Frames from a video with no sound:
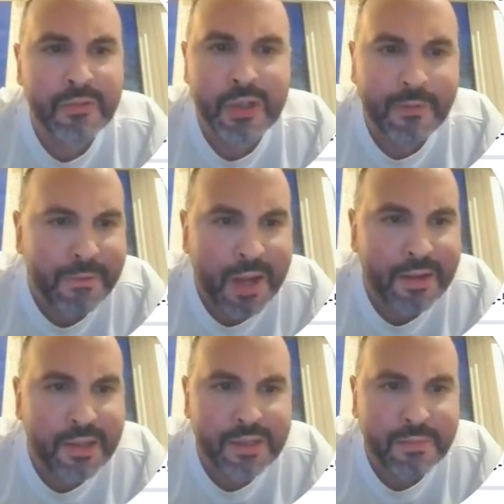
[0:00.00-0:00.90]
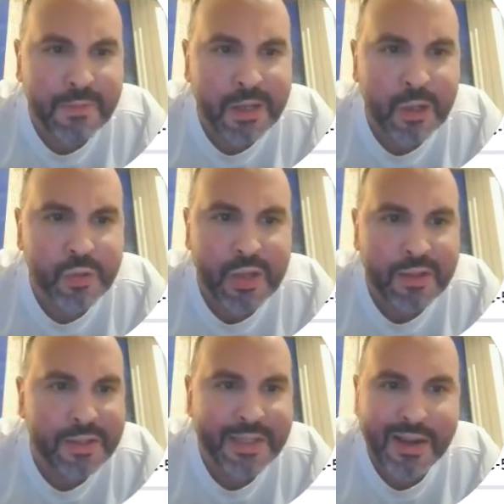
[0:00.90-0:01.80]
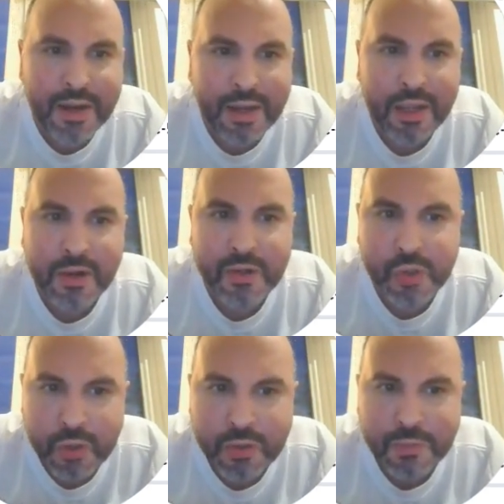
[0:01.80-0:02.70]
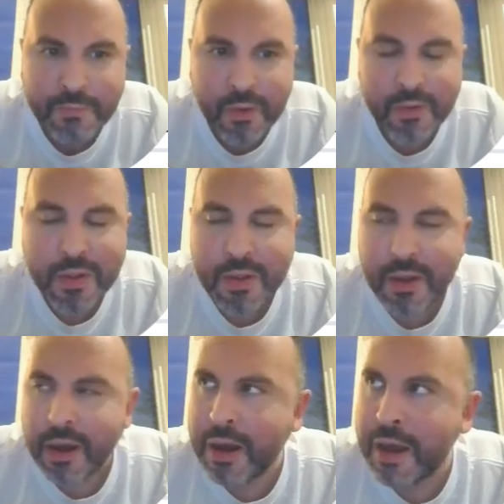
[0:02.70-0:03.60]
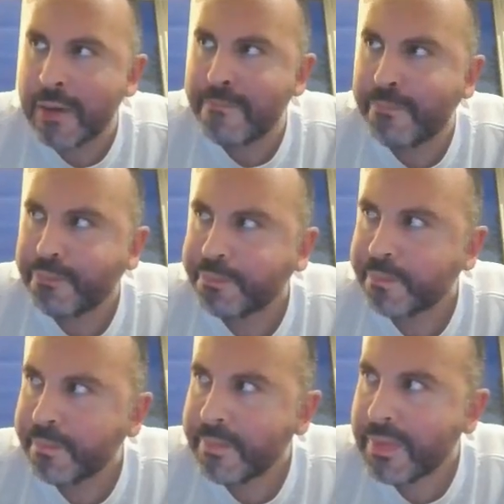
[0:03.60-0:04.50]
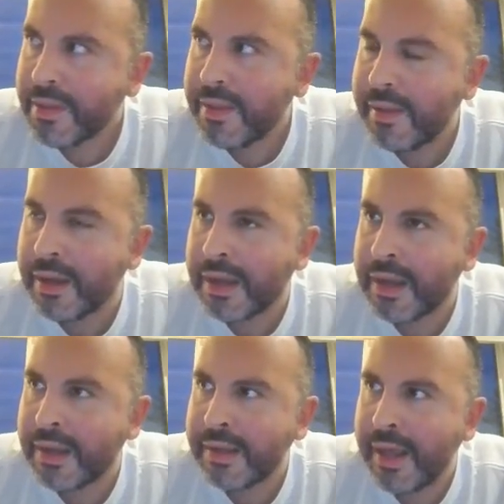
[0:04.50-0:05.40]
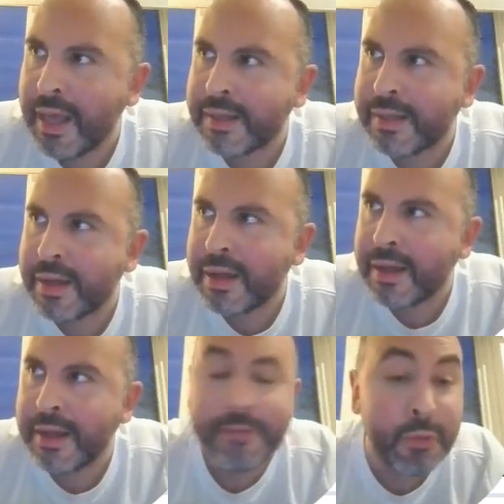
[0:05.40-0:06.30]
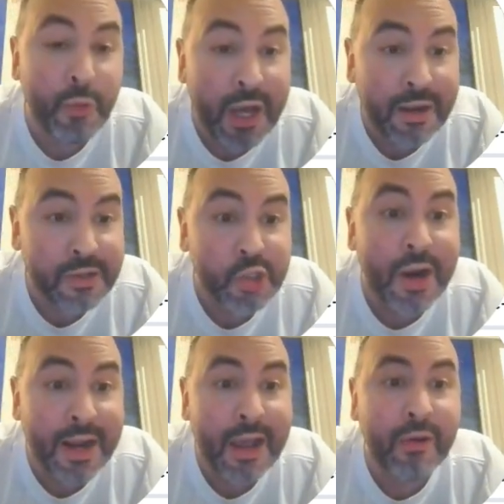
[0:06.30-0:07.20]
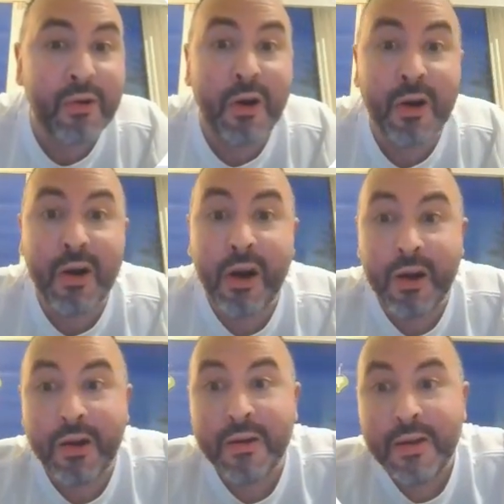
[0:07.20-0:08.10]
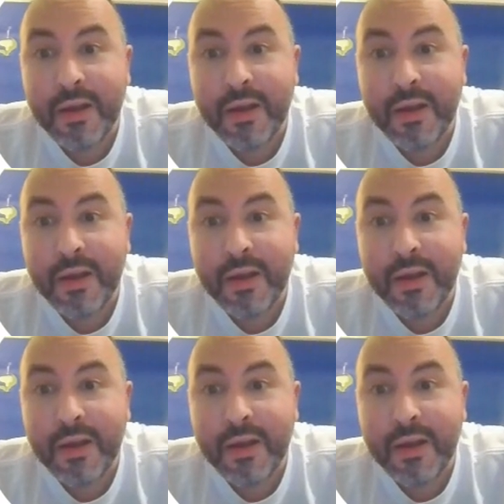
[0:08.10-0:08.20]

you find these videos on these indicators useful? And if you want to try out our